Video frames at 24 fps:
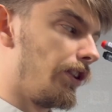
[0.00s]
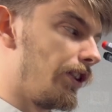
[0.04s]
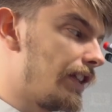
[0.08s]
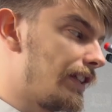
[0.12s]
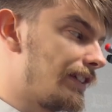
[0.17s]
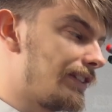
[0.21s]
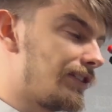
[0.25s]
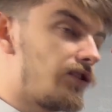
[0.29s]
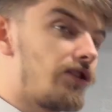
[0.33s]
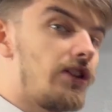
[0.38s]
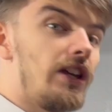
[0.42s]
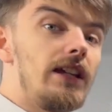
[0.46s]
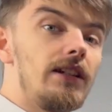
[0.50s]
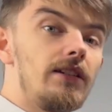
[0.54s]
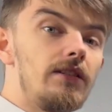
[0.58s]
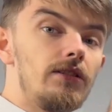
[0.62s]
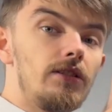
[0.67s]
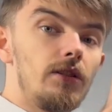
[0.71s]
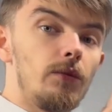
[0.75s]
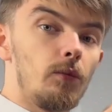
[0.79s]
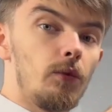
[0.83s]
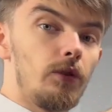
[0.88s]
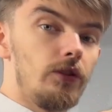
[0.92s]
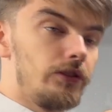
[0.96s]
This thing
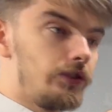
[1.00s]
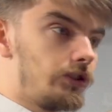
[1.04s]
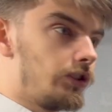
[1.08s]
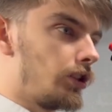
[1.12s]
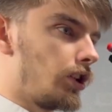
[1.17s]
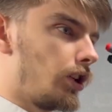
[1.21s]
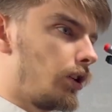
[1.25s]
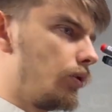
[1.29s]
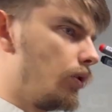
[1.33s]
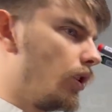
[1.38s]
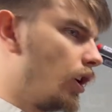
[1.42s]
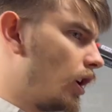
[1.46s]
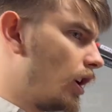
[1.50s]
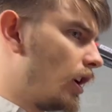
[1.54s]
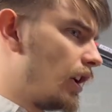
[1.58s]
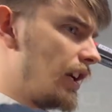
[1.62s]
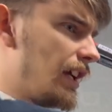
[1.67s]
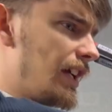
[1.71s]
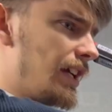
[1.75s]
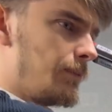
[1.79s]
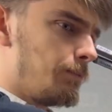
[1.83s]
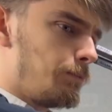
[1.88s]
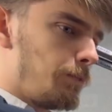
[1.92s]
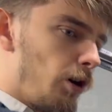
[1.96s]
that was,
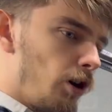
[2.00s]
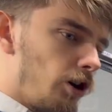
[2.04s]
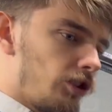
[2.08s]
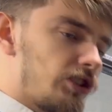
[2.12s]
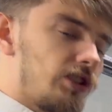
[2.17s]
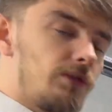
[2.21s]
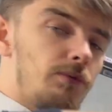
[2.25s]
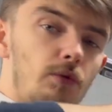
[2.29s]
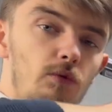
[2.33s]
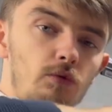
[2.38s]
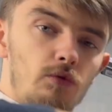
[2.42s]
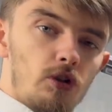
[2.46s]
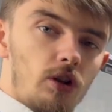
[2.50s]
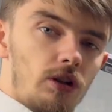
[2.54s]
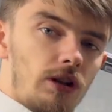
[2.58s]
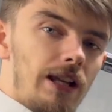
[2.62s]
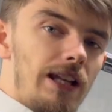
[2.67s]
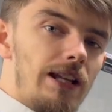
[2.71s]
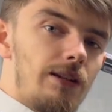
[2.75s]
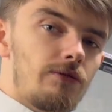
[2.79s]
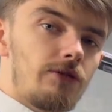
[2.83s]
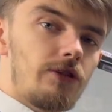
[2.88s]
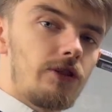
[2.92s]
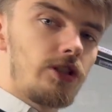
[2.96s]
impossible, not
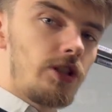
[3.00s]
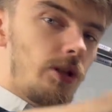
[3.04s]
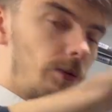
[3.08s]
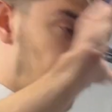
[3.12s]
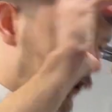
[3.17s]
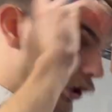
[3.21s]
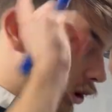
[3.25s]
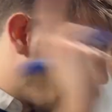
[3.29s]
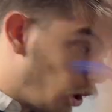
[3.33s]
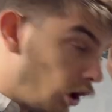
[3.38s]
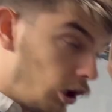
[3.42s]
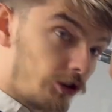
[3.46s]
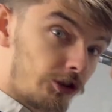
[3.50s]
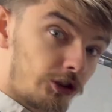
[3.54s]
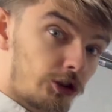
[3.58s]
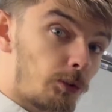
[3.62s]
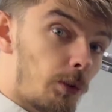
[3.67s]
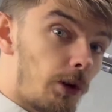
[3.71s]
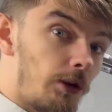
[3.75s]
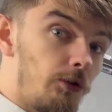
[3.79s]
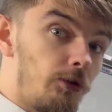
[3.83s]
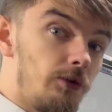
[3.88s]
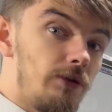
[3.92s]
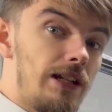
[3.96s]
allowed to do it, can't
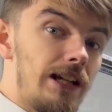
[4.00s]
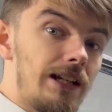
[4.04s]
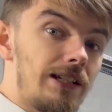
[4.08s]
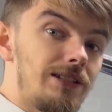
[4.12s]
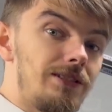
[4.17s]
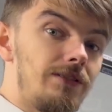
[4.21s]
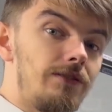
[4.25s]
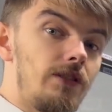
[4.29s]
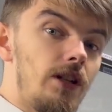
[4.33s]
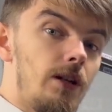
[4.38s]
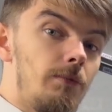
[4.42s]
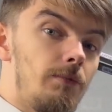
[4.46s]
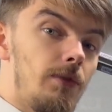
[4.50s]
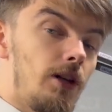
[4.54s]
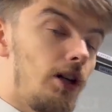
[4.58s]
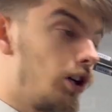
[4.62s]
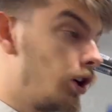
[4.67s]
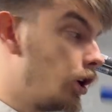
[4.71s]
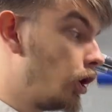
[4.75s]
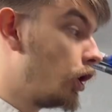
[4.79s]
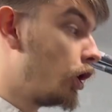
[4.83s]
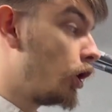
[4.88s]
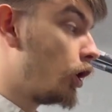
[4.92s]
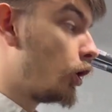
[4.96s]
square root a negative number.
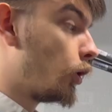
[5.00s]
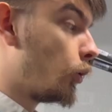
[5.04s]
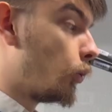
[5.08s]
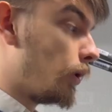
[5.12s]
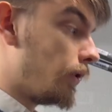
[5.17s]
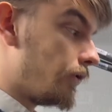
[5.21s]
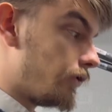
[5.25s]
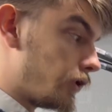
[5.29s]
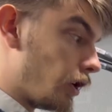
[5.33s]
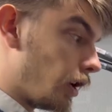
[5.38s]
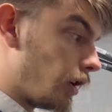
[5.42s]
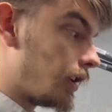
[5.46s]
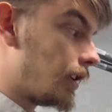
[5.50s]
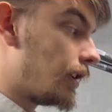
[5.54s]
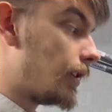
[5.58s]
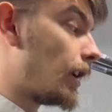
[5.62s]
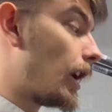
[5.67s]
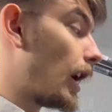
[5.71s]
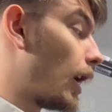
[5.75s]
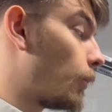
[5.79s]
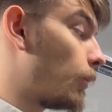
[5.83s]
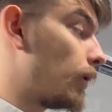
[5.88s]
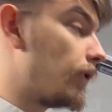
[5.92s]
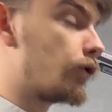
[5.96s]
We've done it
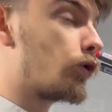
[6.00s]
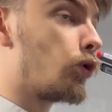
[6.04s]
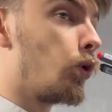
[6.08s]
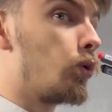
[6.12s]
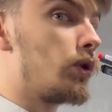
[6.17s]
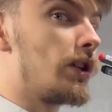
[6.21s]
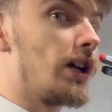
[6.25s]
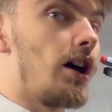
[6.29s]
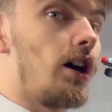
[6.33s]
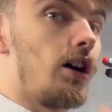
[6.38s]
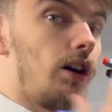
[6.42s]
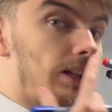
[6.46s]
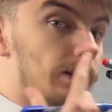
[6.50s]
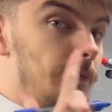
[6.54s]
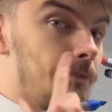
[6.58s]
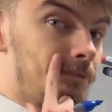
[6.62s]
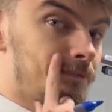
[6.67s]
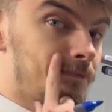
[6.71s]
and we've called it I.